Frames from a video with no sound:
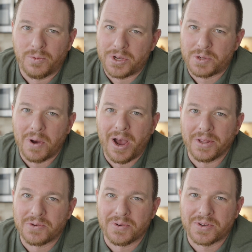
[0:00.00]

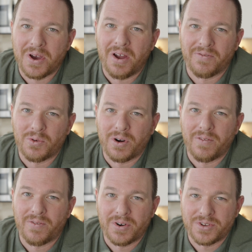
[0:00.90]
response was called for
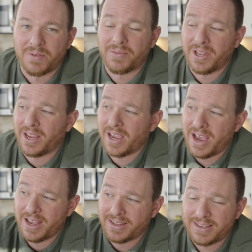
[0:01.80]
for something
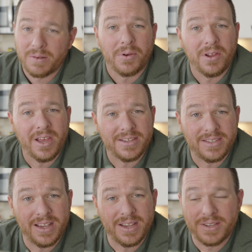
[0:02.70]
as simple as
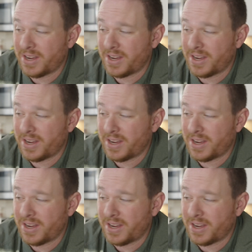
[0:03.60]
this.